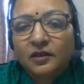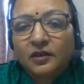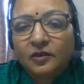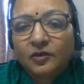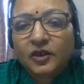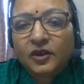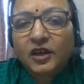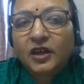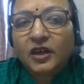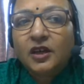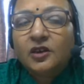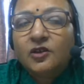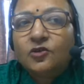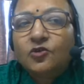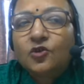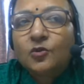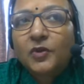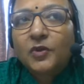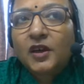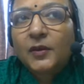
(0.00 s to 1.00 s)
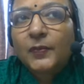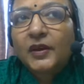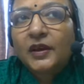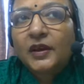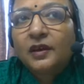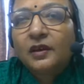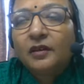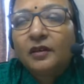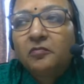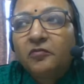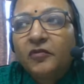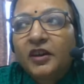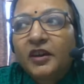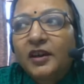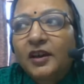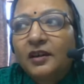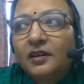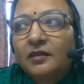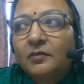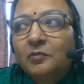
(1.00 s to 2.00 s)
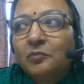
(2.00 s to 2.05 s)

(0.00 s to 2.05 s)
okay so maybe we can